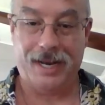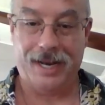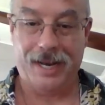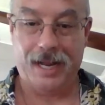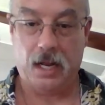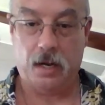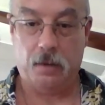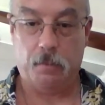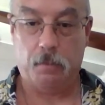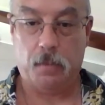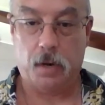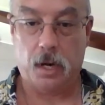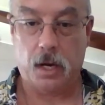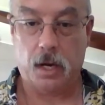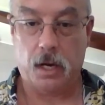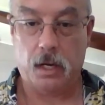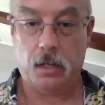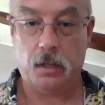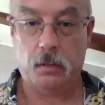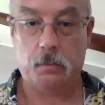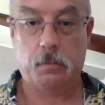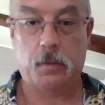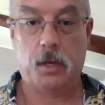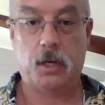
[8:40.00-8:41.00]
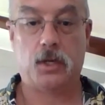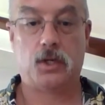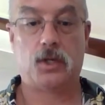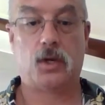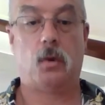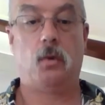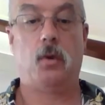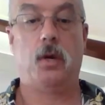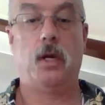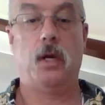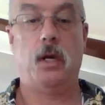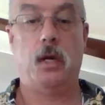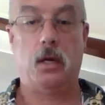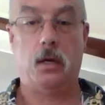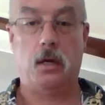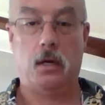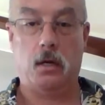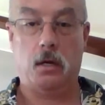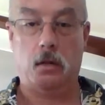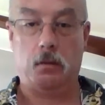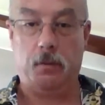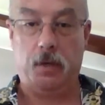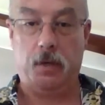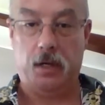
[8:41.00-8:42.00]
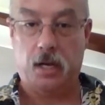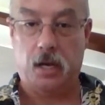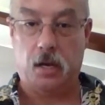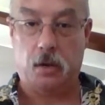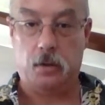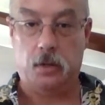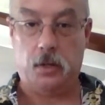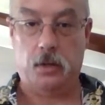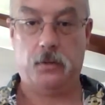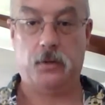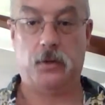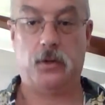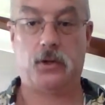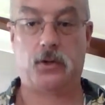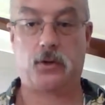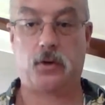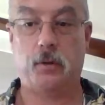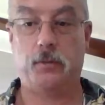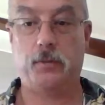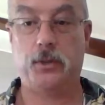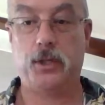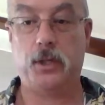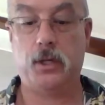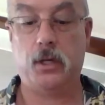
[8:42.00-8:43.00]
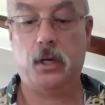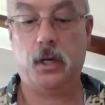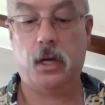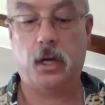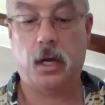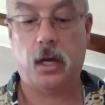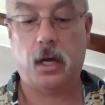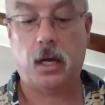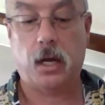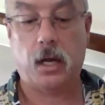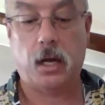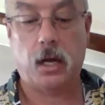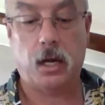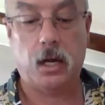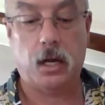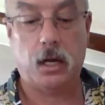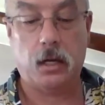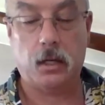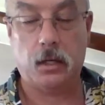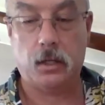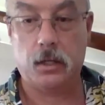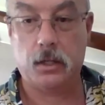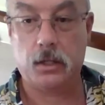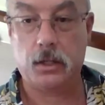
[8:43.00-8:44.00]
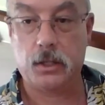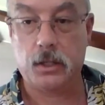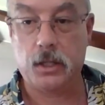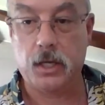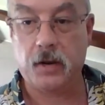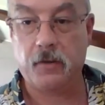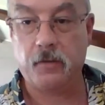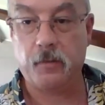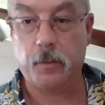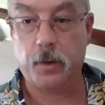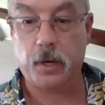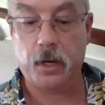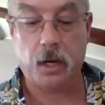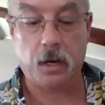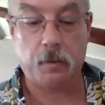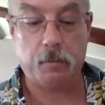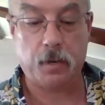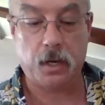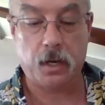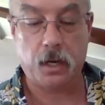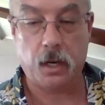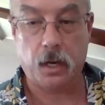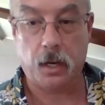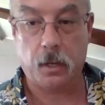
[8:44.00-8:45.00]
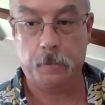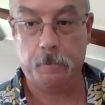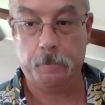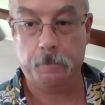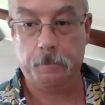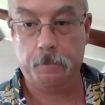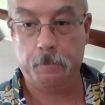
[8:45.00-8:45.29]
end my sewing. I'll be down in the description, and see everybody on Monday.